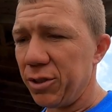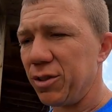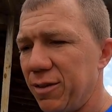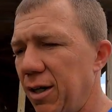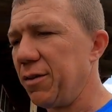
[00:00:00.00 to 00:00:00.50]

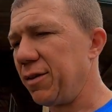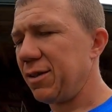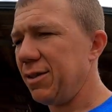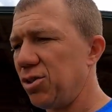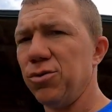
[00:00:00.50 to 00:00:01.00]
originally thought that
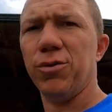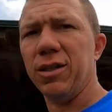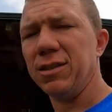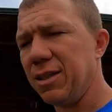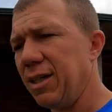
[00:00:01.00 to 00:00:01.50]
the issue
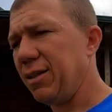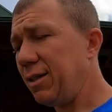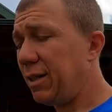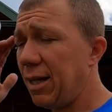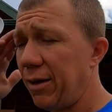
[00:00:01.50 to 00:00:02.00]
was that
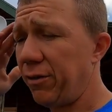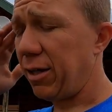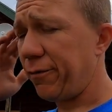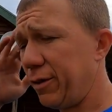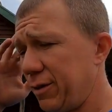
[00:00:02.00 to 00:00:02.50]
it didn't have
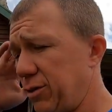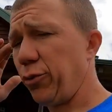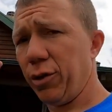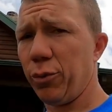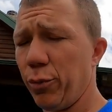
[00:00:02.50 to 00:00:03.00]
enough in it, so
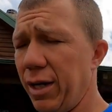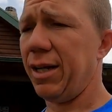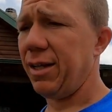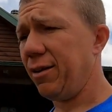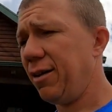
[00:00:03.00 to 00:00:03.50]
we were gonna weigh
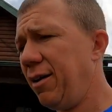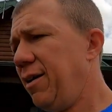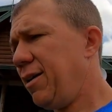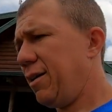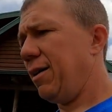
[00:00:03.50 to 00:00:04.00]
it in.
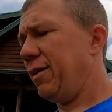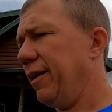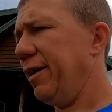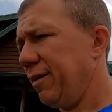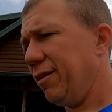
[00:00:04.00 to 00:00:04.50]
And
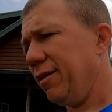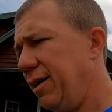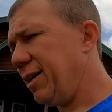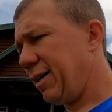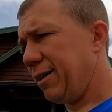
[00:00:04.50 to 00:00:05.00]
then
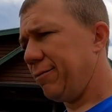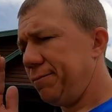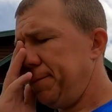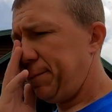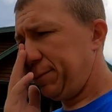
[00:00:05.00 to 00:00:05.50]

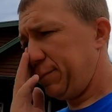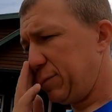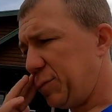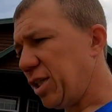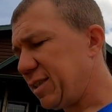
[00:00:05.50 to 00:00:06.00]

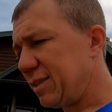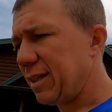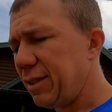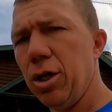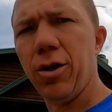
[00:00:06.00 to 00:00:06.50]
Jason
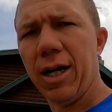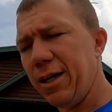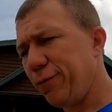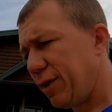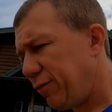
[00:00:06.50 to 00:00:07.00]
said, you know,
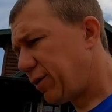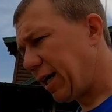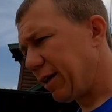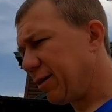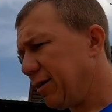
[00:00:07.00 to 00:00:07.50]
hey, if they've
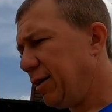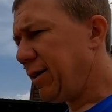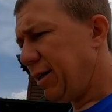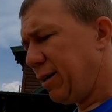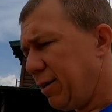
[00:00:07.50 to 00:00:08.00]
got a
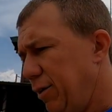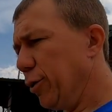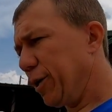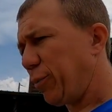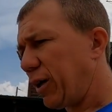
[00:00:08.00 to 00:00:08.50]

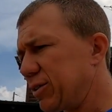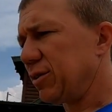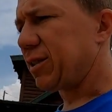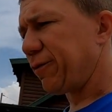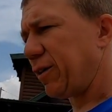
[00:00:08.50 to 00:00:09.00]
newer compressor
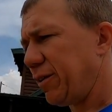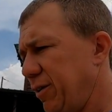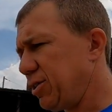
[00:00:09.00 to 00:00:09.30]
and stuff on